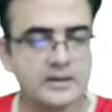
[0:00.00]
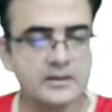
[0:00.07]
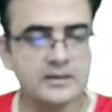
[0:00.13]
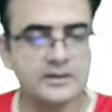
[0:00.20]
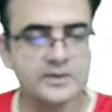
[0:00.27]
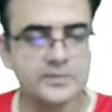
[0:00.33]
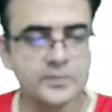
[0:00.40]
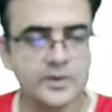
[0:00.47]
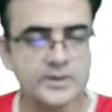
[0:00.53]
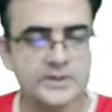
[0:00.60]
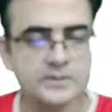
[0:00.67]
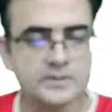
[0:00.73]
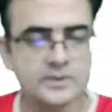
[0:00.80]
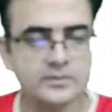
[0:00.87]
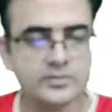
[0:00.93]

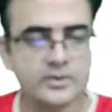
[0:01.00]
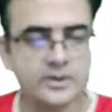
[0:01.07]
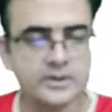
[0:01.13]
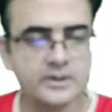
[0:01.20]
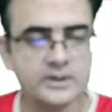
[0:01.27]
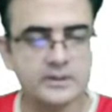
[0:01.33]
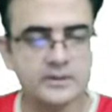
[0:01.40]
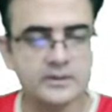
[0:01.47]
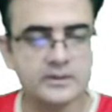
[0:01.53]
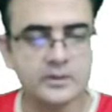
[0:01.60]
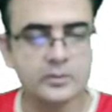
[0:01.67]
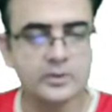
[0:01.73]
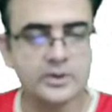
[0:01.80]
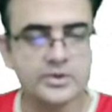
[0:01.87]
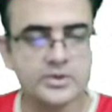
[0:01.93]
responsible for the
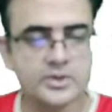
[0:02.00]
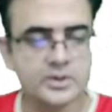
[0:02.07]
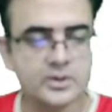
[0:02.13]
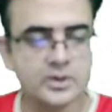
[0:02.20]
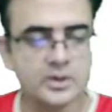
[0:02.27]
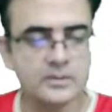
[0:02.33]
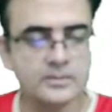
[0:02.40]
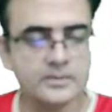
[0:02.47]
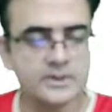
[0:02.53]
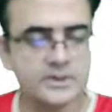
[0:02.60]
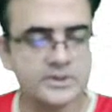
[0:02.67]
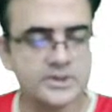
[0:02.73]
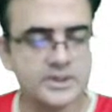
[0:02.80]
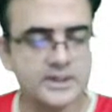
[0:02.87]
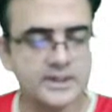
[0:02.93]
regulation of the
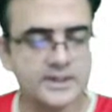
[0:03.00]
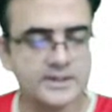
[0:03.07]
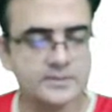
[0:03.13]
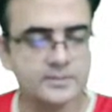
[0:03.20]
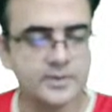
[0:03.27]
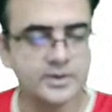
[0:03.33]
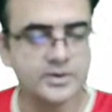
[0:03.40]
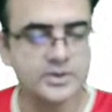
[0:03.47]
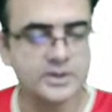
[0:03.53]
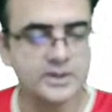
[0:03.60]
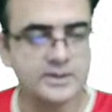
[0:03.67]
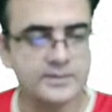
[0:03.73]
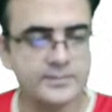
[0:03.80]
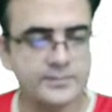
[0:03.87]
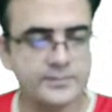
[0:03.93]
gene expression